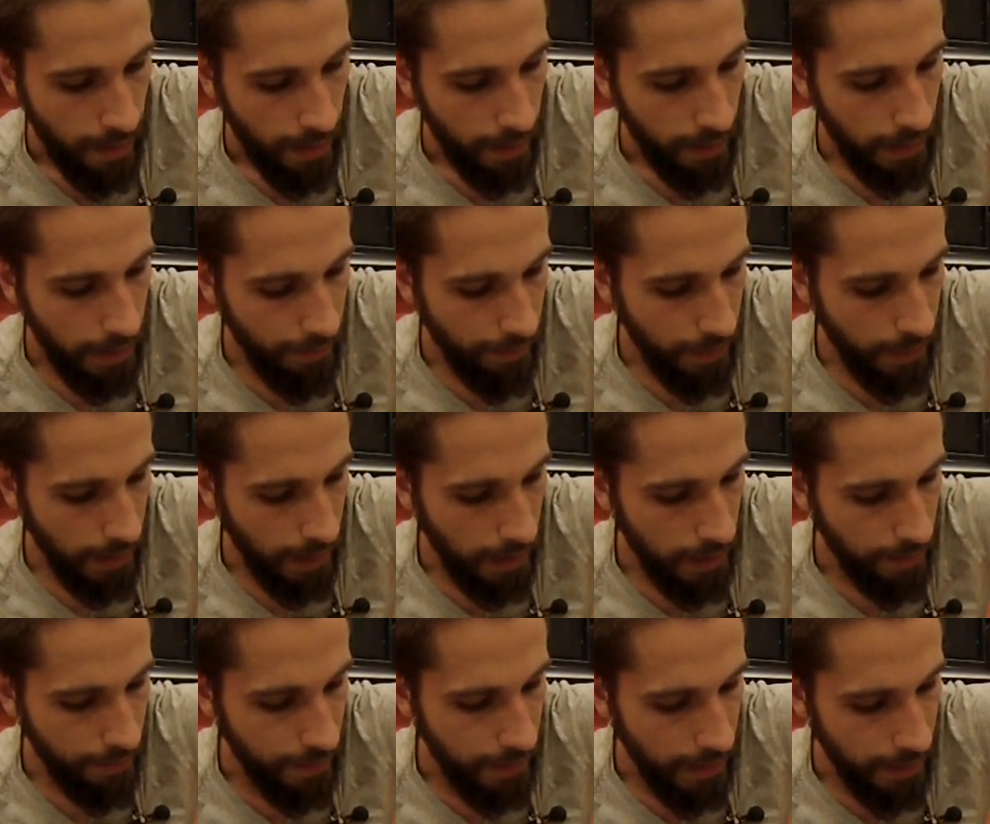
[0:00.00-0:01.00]
and give it
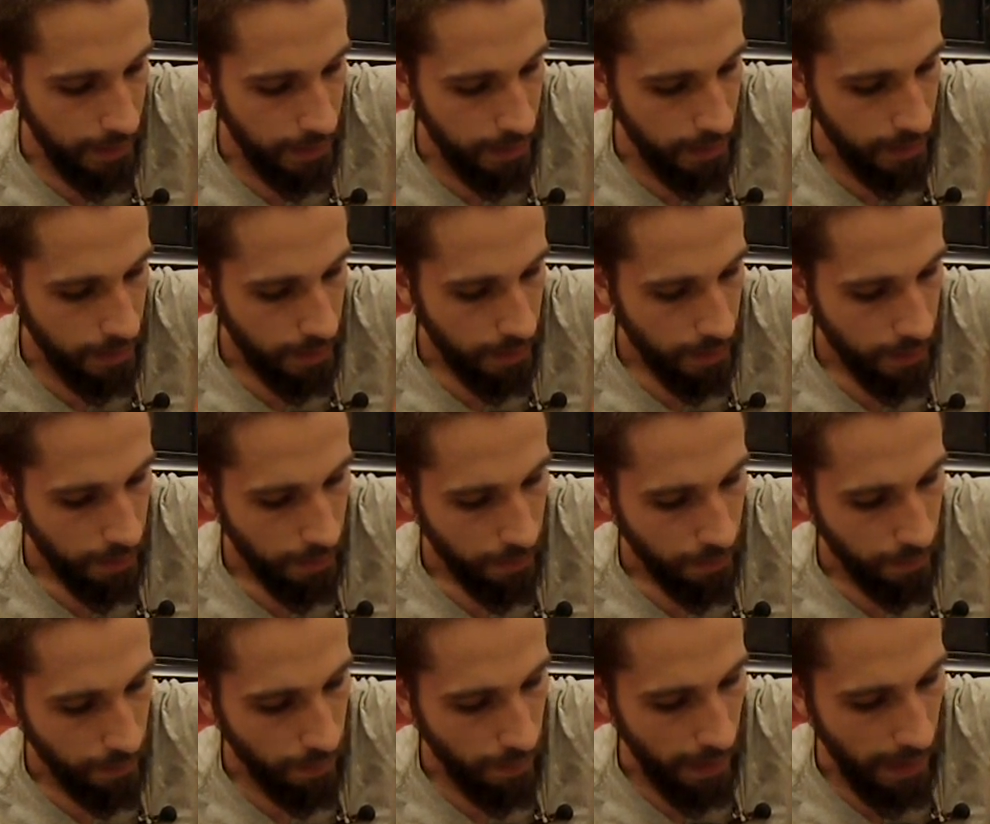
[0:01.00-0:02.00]
kind of a nice
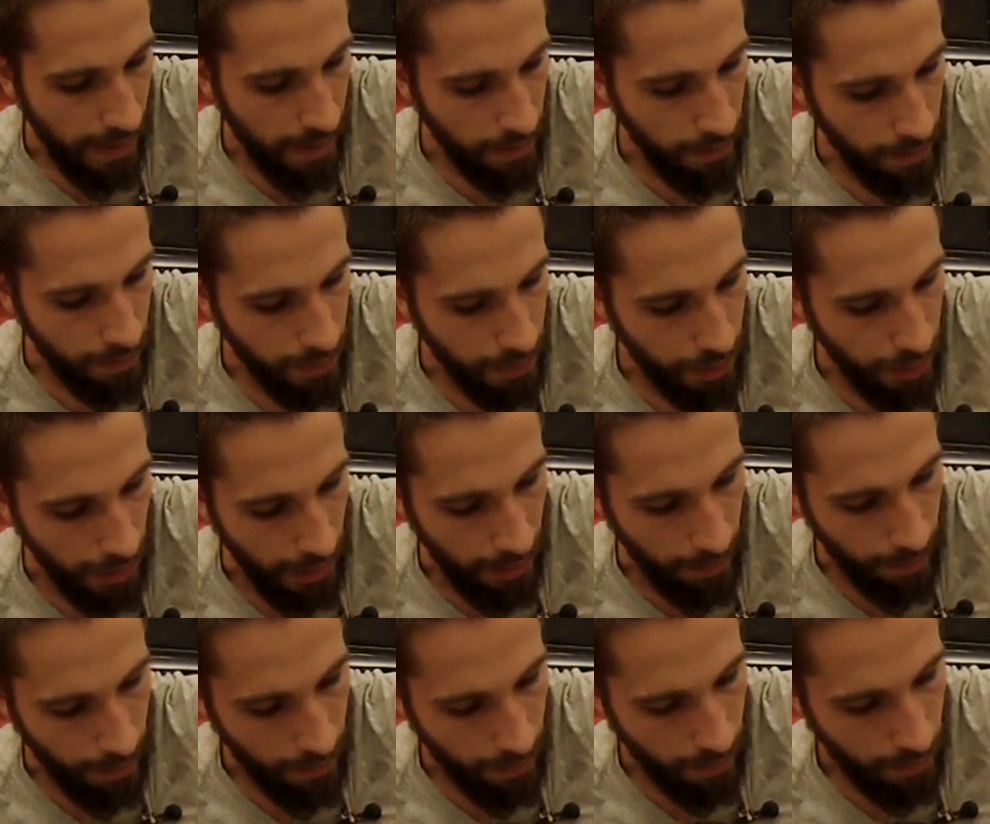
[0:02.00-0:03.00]
round shape.